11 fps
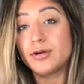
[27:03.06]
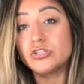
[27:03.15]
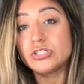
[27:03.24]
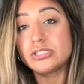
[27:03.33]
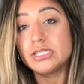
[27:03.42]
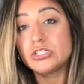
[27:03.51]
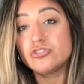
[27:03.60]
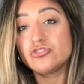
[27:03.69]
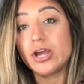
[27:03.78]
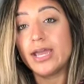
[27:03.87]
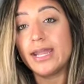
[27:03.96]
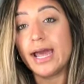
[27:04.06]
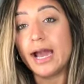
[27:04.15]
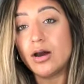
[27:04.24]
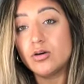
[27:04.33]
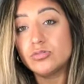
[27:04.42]
purchase this, try it
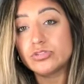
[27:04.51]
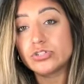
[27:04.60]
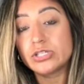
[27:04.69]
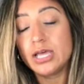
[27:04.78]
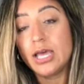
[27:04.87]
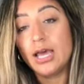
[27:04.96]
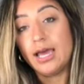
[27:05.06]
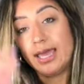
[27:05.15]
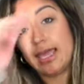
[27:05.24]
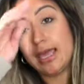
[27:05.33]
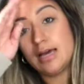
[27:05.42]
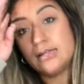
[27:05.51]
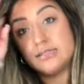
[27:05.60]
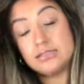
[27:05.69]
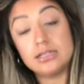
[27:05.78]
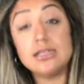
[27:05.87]
out,
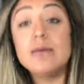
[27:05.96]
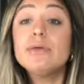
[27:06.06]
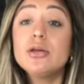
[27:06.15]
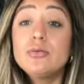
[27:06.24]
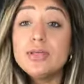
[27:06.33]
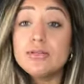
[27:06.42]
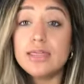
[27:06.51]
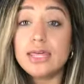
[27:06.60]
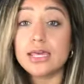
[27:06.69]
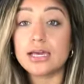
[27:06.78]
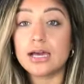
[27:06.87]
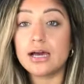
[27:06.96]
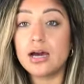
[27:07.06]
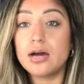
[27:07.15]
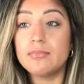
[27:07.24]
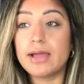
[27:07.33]
and let me know what you think.
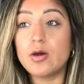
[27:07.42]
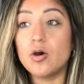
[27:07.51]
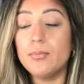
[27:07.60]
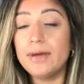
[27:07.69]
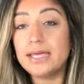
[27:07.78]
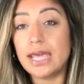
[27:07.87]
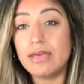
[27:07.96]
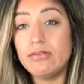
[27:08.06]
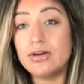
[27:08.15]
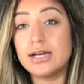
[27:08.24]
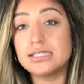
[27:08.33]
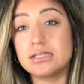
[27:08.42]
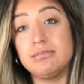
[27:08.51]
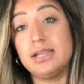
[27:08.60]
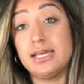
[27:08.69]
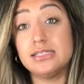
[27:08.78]
I hope I gave you guys
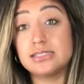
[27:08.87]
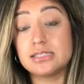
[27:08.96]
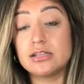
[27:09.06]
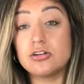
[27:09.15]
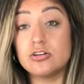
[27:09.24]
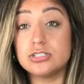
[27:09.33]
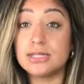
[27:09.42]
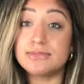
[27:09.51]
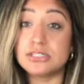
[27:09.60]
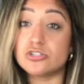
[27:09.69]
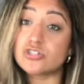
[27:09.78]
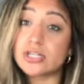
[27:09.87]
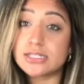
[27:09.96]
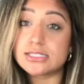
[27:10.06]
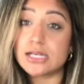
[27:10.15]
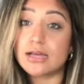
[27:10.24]
some nice little tips and
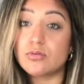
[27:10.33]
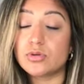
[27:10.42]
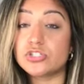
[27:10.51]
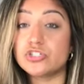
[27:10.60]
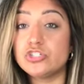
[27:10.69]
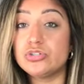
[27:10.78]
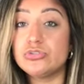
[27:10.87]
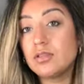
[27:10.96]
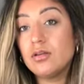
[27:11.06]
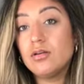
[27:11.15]
tricks on what to do